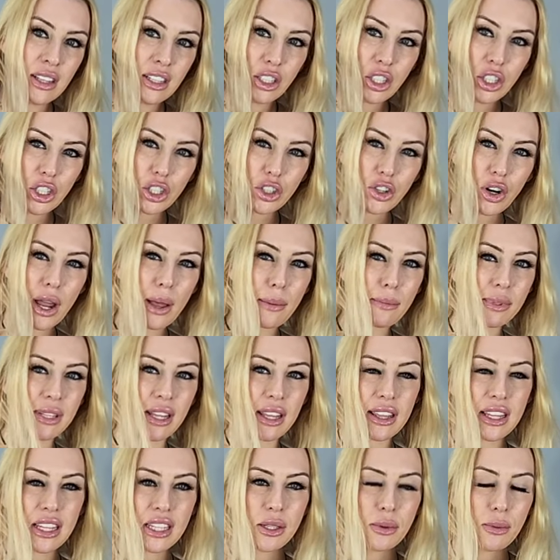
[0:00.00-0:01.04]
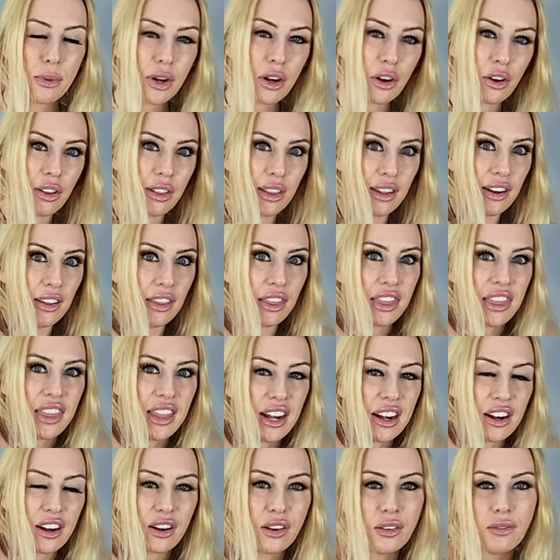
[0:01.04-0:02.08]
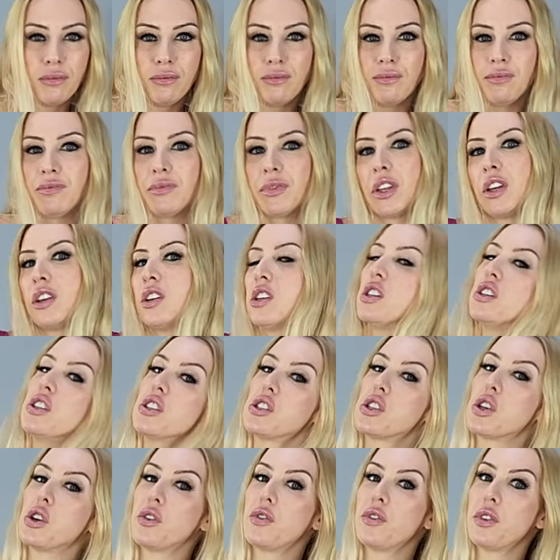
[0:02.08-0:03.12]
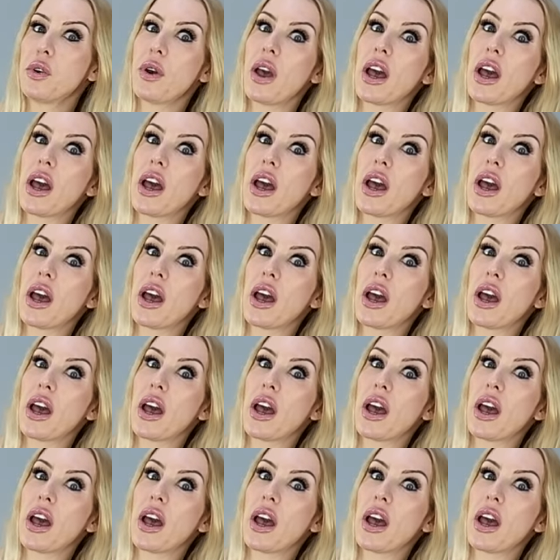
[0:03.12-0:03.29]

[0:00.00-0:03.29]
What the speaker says: Straps on this one are a little thinner, so if you